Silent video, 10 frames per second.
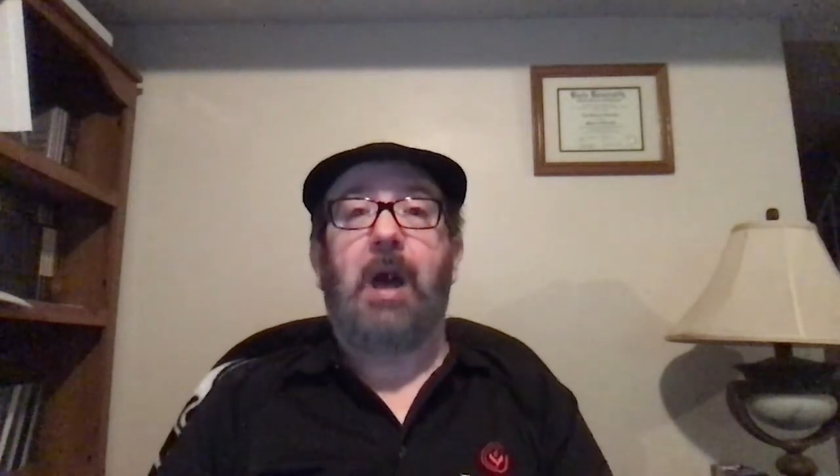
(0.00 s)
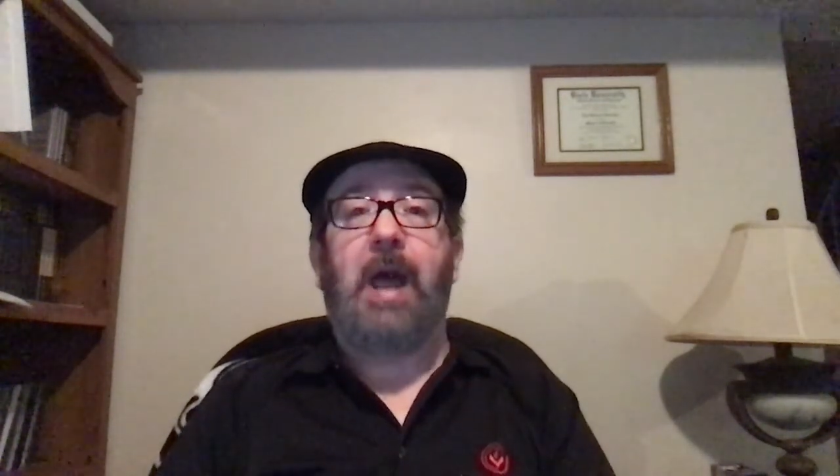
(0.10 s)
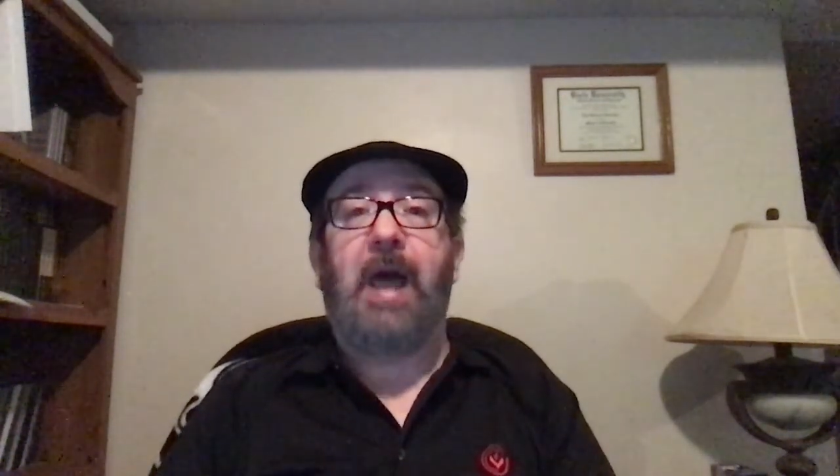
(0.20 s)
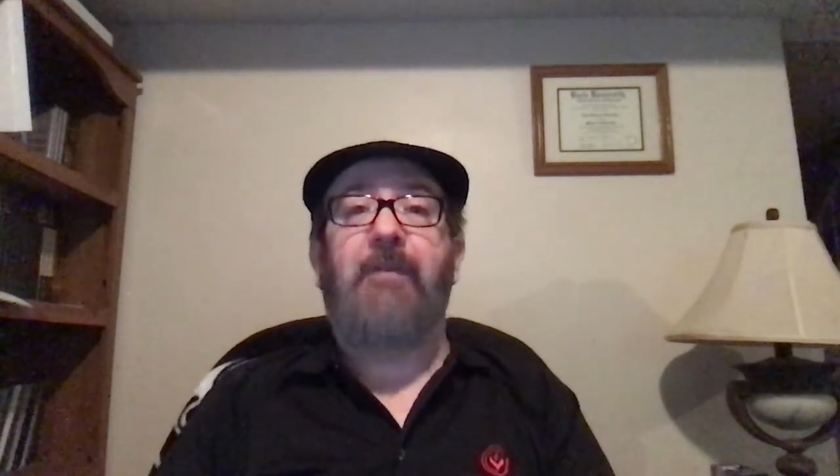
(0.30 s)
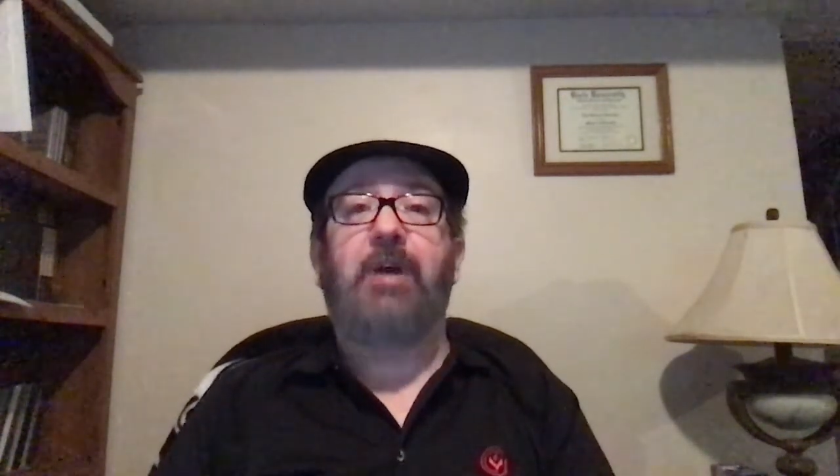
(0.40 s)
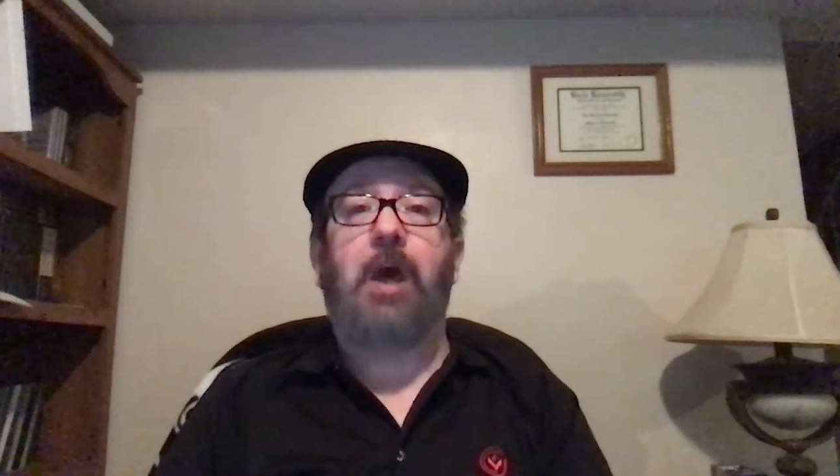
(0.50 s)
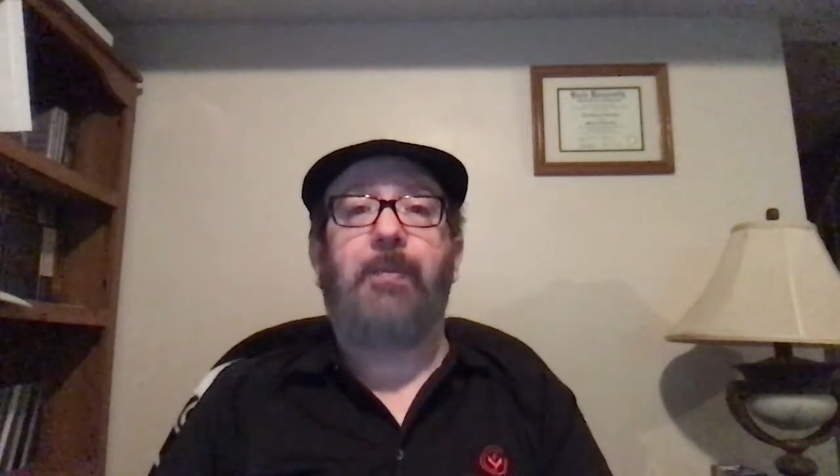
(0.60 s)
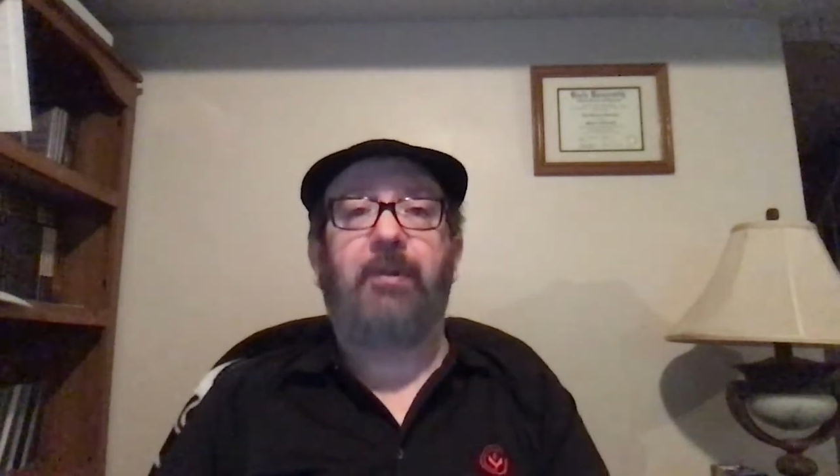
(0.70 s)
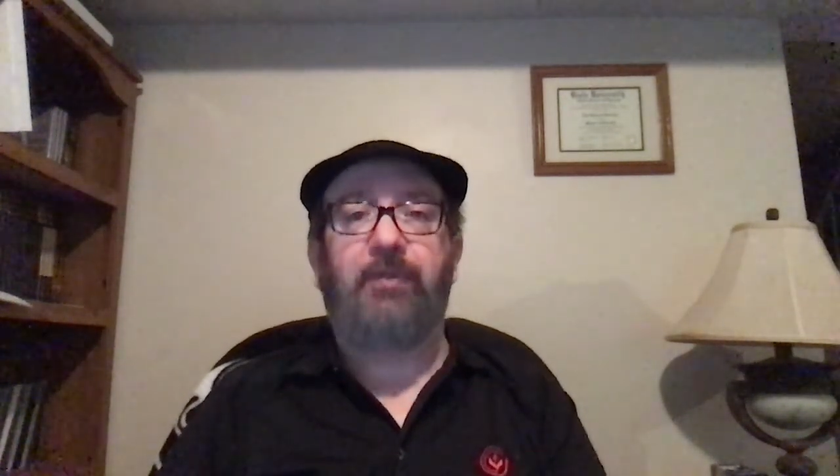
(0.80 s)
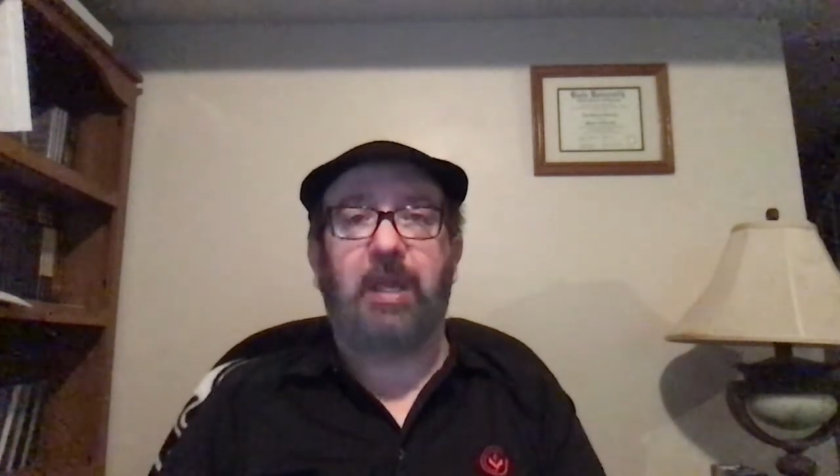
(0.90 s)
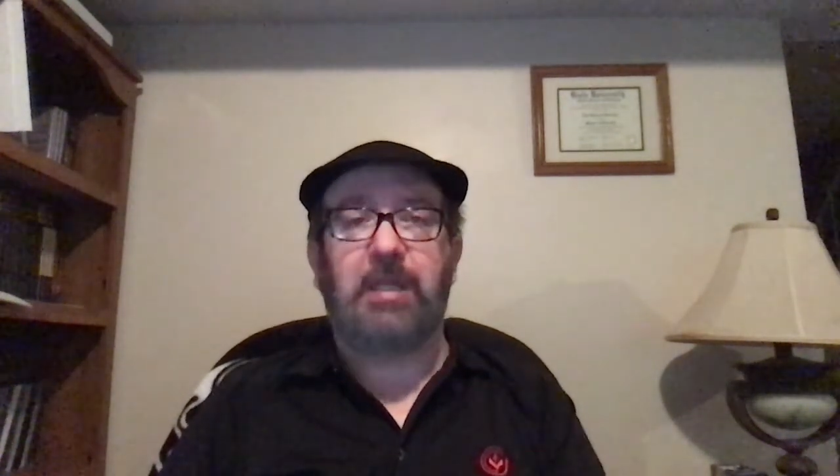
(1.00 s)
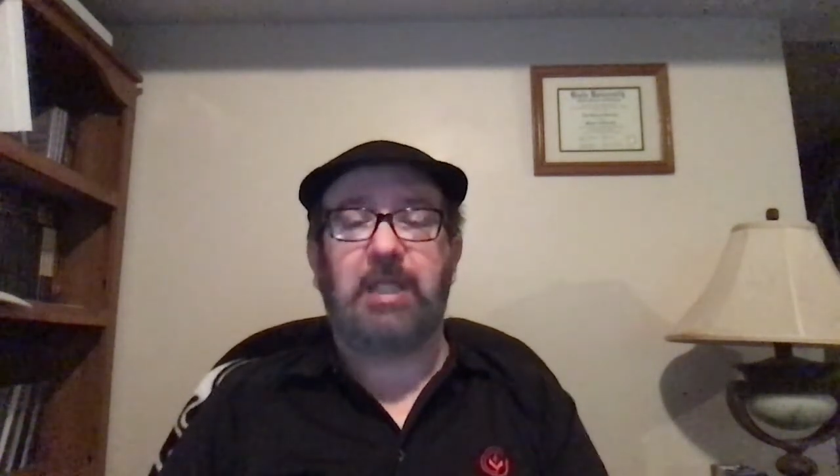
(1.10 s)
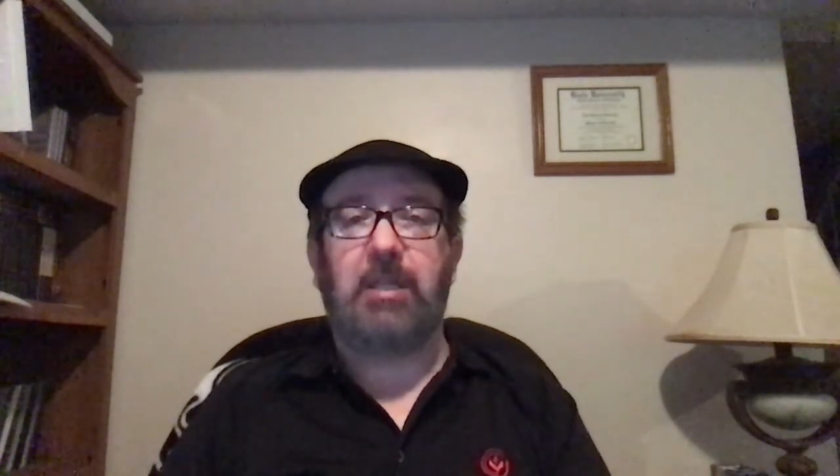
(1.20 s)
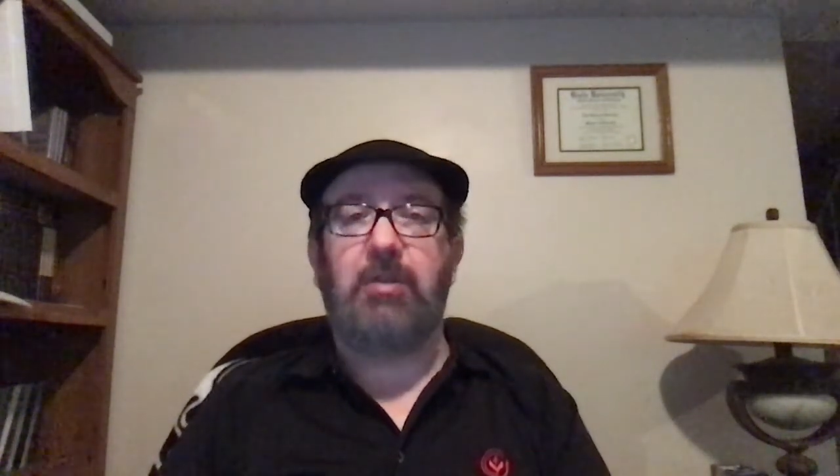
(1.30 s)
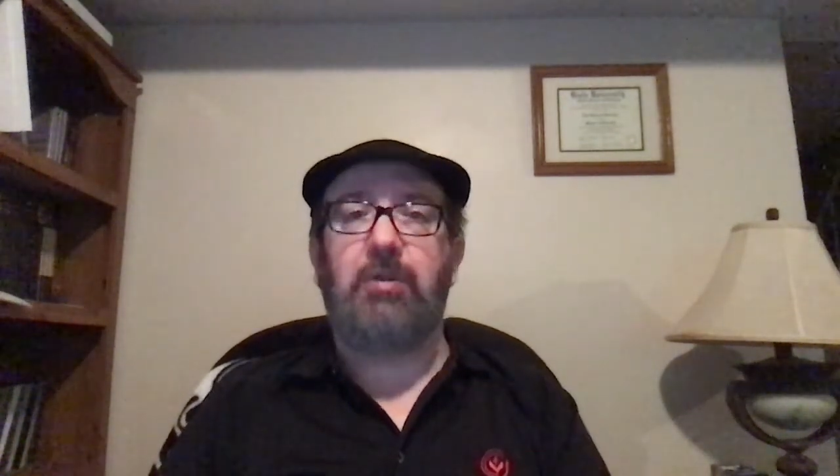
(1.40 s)
I have a couple of things
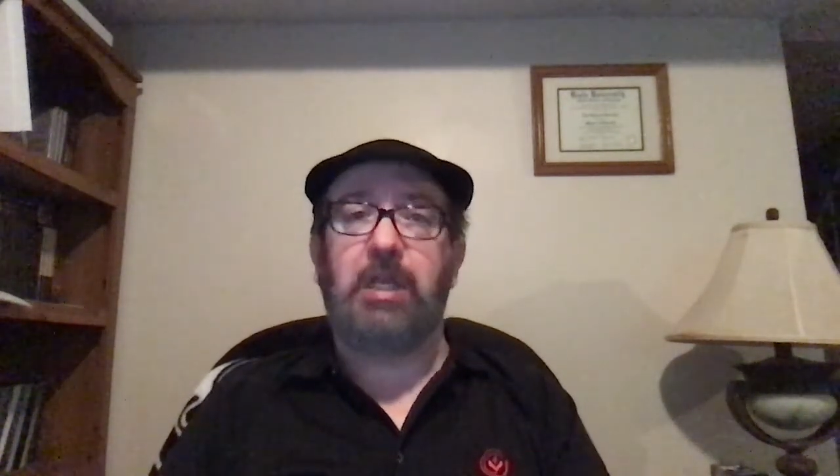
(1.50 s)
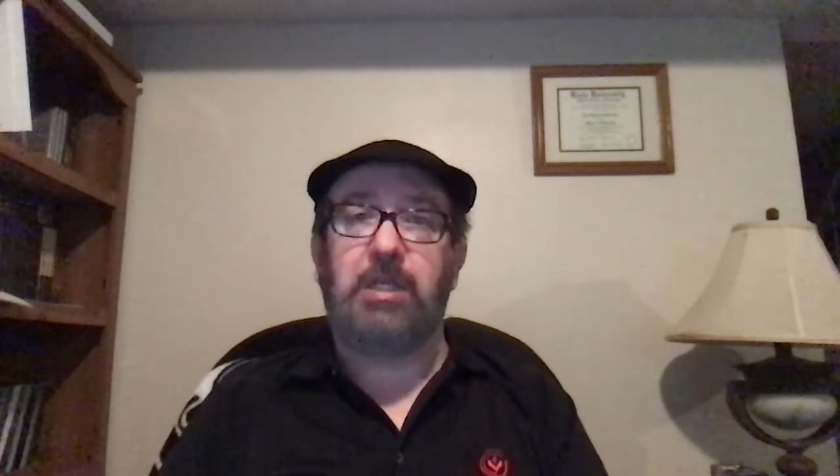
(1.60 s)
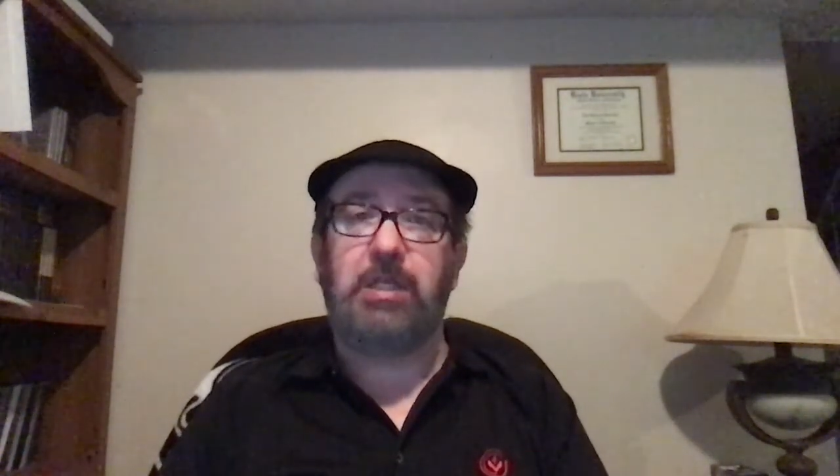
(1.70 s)
that you need